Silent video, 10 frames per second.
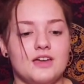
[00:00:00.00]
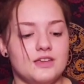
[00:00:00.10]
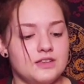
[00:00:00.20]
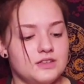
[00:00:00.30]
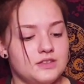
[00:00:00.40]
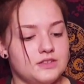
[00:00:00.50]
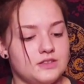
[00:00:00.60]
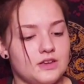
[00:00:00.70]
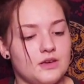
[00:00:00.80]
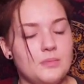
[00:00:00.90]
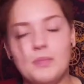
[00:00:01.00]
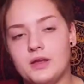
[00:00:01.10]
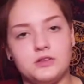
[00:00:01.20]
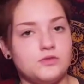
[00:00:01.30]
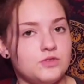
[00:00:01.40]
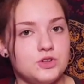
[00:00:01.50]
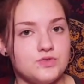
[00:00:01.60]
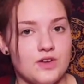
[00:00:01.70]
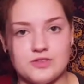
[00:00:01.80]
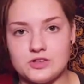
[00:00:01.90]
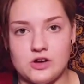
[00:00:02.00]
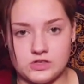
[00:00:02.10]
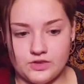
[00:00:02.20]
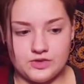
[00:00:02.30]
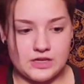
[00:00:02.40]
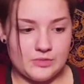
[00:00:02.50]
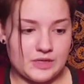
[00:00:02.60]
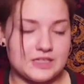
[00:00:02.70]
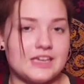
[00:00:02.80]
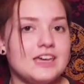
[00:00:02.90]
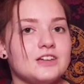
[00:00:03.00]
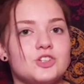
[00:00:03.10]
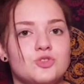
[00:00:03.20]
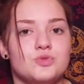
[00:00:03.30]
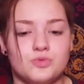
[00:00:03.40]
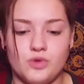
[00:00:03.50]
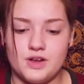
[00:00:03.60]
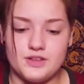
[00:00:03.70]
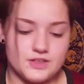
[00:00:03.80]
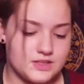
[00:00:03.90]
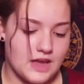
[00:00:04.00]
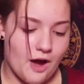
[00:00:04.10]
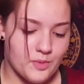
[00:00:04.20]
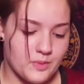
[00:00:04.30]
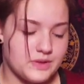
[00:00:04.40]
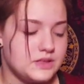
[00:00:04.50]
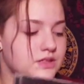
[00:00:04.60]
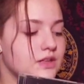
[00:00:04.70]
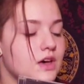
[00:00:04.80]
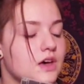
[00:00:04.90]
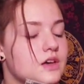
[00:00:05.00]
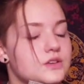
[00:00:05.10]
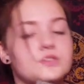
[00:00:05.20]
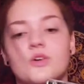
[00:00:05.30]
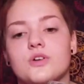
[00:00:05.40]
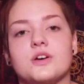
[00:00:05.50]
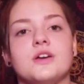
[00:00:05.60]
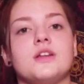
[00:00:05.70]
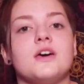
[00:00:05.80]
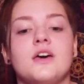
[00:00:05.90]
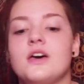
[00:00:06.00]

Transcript: is my 2 favorite songs off this album because I can't choose one. This album is so good.